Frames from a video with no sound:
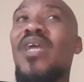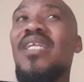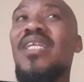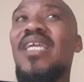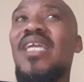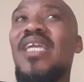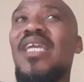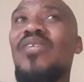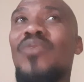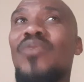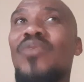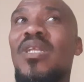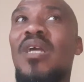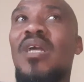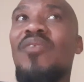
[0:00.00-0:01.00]

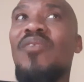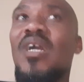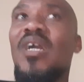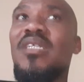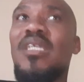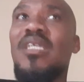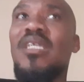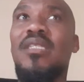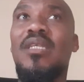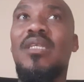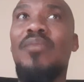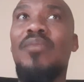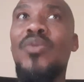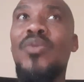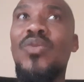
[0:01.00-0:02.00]
ignorant of us as a
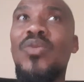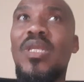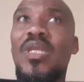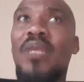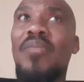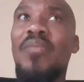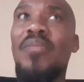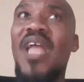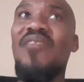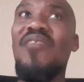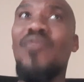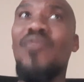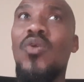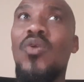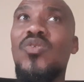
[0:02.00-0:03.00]
community and black
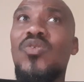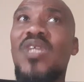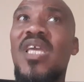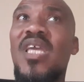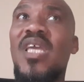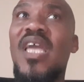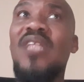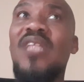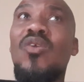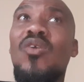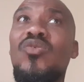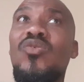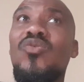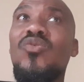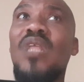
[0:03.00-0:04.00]
folks and those
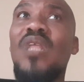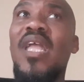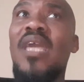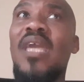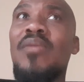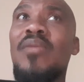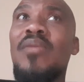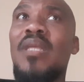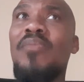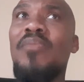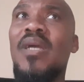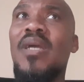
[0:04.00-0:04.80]
who claim that